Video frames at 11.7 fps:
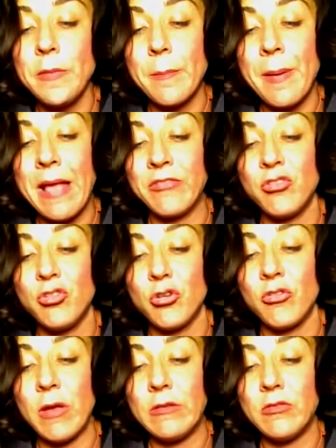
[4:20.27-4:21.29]
passenger
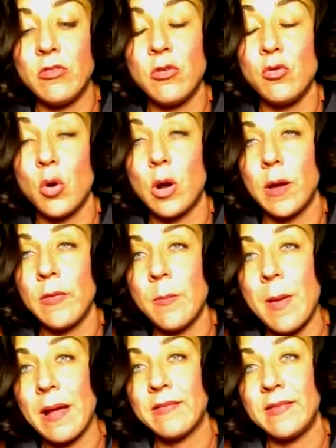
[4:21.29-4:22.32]
side, the door in the
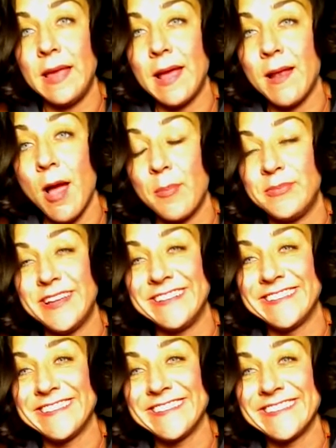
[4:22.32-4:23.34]
back seat, and hopped in.